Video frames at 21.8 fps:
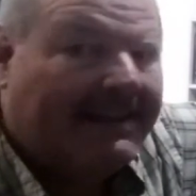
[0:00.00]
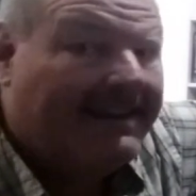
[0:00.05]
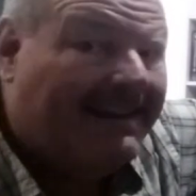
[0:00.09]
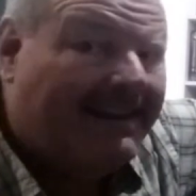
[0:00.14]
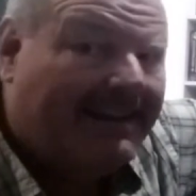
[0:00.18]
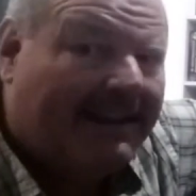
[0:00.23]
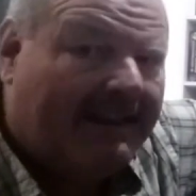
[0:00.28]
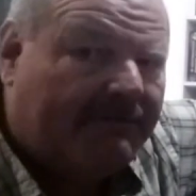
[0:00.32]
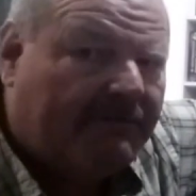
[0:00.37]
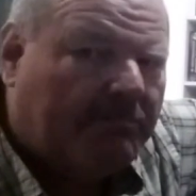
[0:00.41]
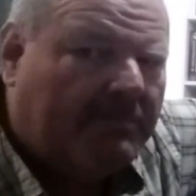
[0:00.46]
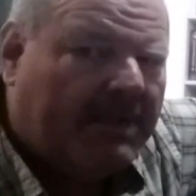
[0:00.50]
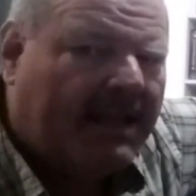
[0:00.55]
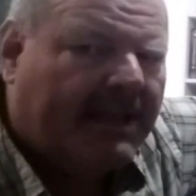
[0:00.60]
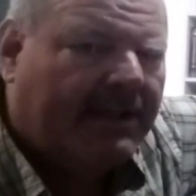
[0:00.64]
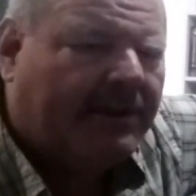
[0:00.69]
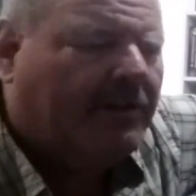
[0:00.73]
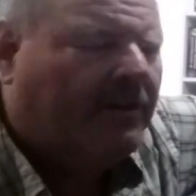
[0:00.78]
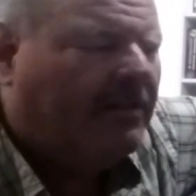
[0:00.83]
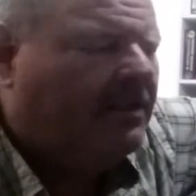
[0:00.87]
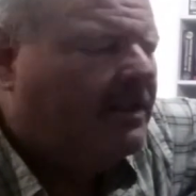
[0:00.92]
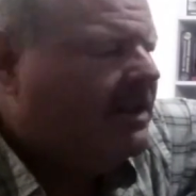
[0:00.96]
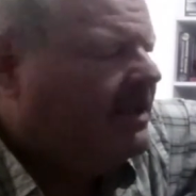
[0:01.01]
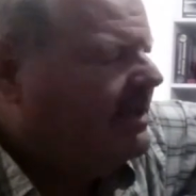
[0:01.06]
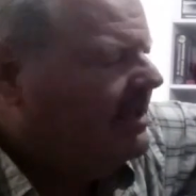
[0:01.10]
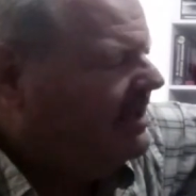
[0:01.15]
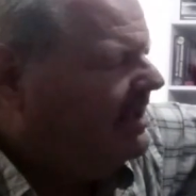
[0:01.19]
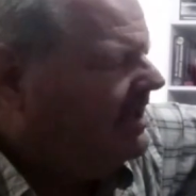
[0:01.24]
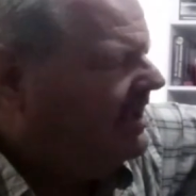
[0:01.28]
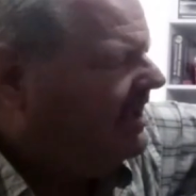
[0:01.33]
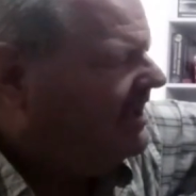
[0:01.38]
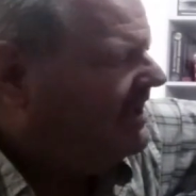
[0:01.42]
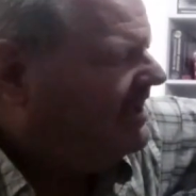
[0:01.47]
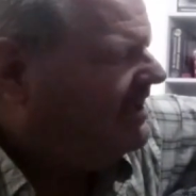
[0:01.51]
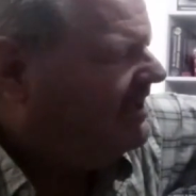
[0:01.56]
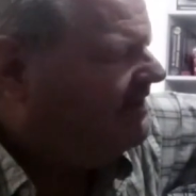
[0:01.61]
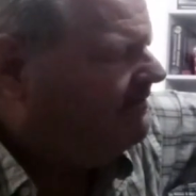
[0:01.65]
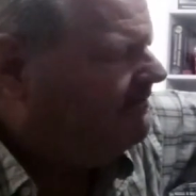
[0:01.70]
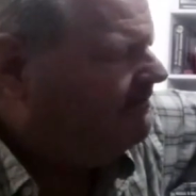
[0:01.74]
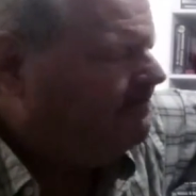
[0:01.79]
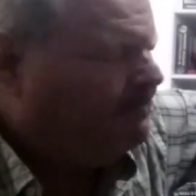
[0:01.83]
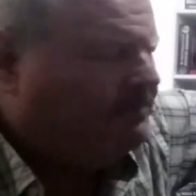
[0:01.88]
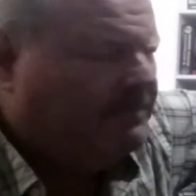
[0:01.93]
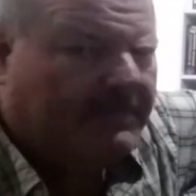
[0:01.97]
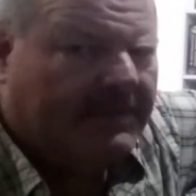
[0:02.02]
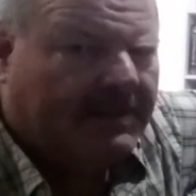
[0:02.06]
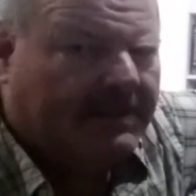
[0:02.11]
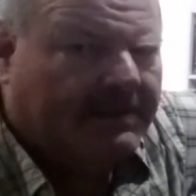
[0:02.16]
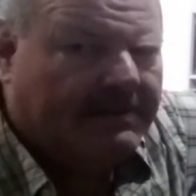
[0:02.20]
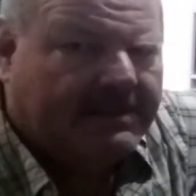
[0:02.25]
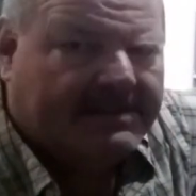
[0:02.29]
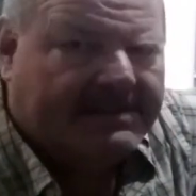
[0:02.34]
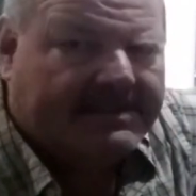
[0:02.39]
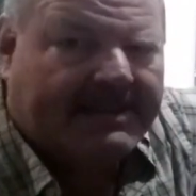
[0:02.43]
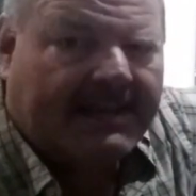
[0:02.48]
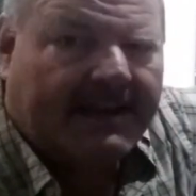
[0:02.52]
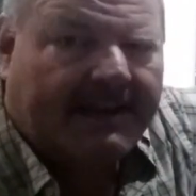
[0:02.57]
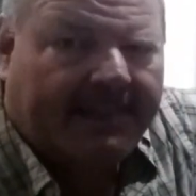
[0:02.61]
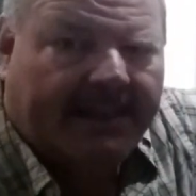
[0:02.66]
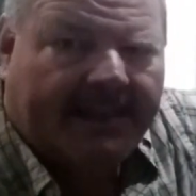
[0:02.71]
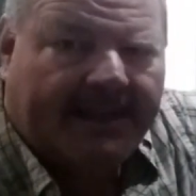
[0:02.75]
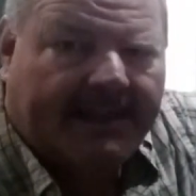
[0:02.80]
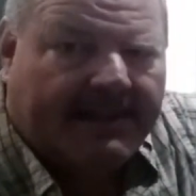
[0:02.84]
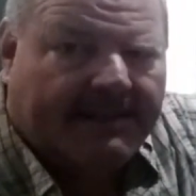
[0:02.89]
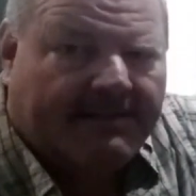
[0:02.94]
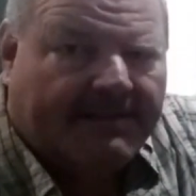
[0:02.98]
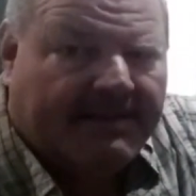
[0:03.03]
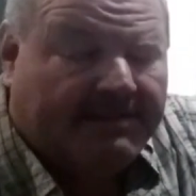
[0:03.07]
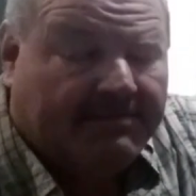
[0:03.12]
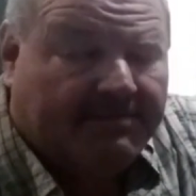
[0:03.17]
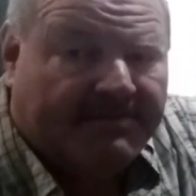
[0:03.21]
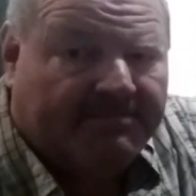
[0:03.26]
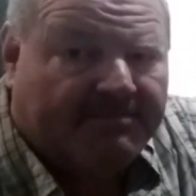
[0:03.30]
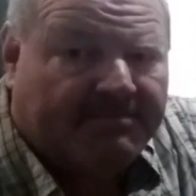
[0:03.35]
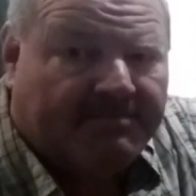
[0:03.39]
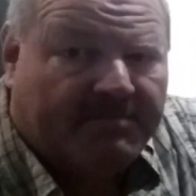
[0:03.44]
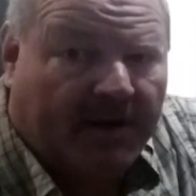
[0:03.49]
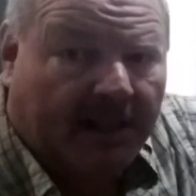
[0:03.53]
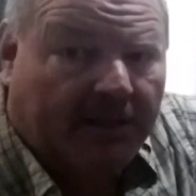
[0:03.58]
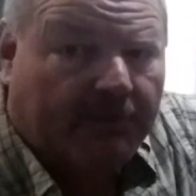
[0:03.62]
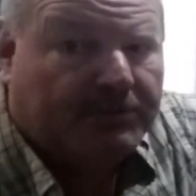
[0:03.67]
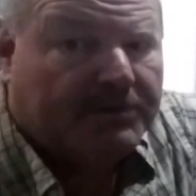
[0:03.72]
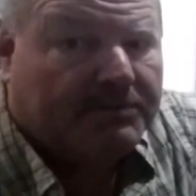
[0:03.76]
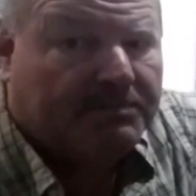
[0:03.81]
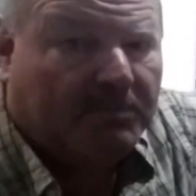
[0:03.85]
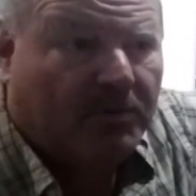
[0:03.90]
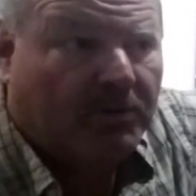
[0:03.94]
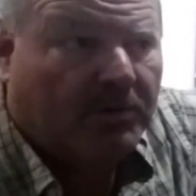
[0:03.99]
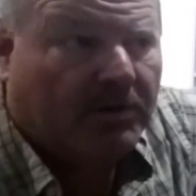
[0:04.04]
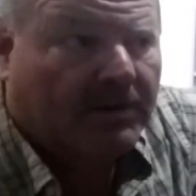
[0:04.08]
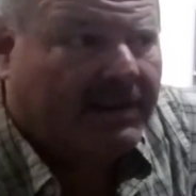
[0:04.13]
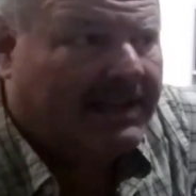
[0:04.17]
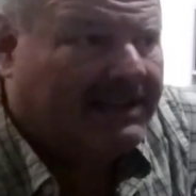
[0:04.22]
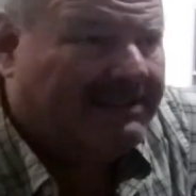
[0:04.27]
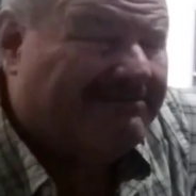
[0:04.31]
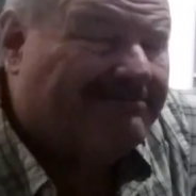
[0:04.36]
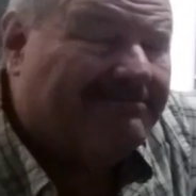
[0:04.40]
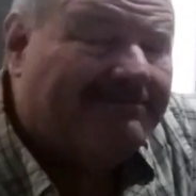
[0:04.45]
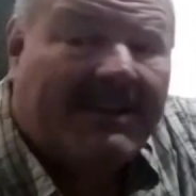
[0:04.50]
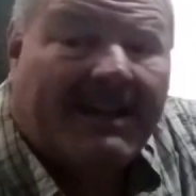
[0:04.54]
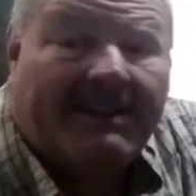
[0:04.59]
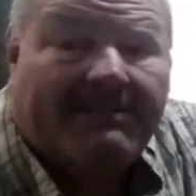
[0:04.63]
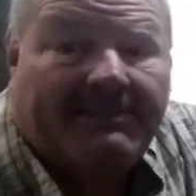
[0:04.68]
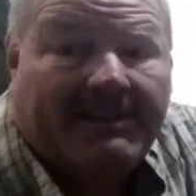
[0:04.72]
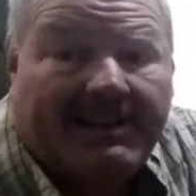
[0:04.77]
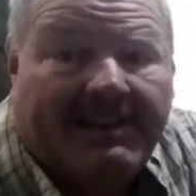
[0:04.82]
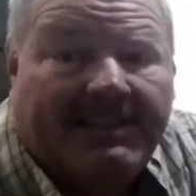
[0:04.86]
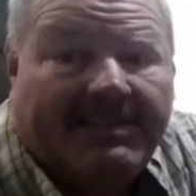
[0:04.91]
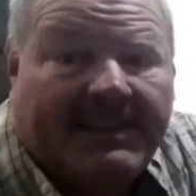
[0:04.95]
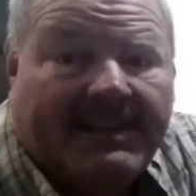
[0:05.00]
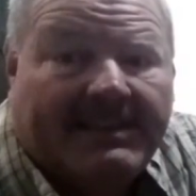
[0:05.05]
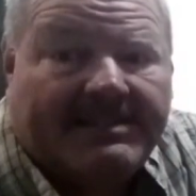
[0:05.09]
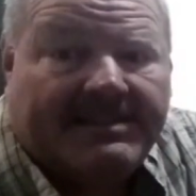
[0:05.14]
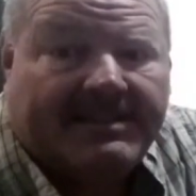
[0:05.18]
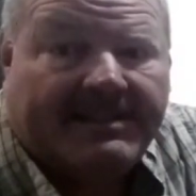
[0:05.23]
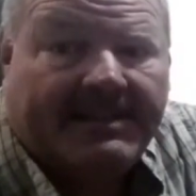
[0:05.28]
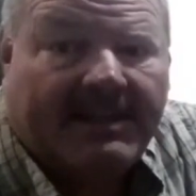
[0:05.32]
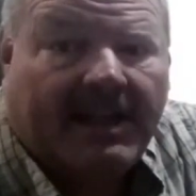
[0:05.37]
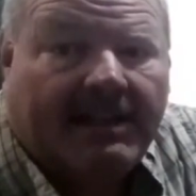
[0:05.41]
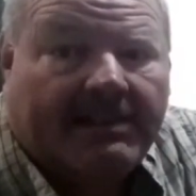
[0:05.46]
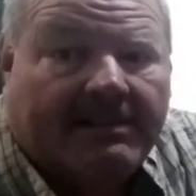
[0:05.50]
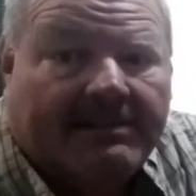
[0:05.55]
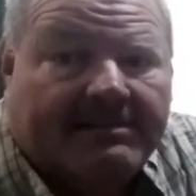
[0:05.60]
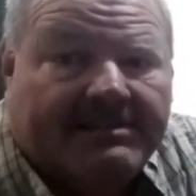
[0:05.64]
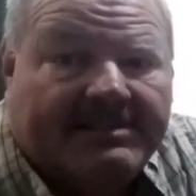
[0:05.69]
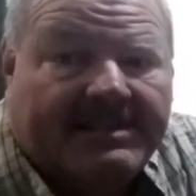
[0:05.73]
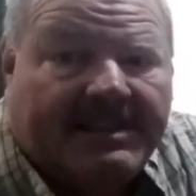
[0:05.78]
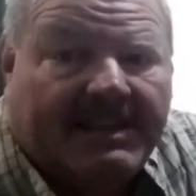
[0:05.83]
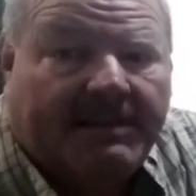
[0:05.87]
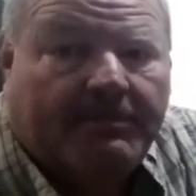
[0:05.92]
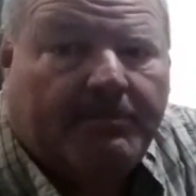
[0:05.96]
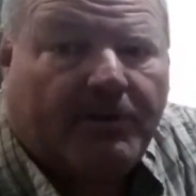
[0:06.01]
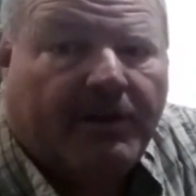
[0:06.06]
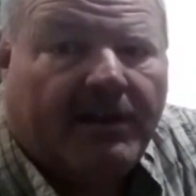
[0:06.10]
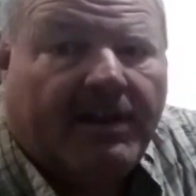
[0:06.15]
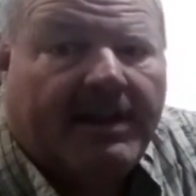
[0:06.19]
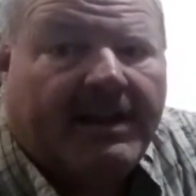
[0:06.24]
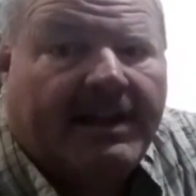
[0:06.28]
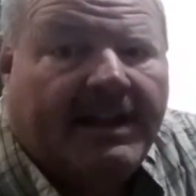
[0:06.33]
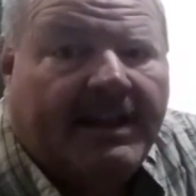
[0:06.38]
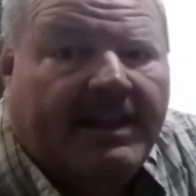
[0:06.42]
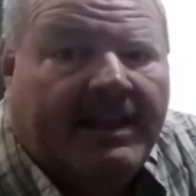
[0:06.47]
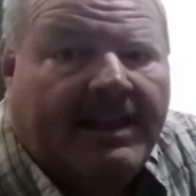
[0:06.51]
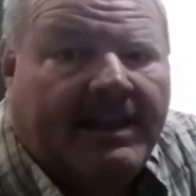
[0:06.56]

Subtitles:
Didn't have a manual. Instead of that, it probably was more like $5,000 to $10,000 they brought,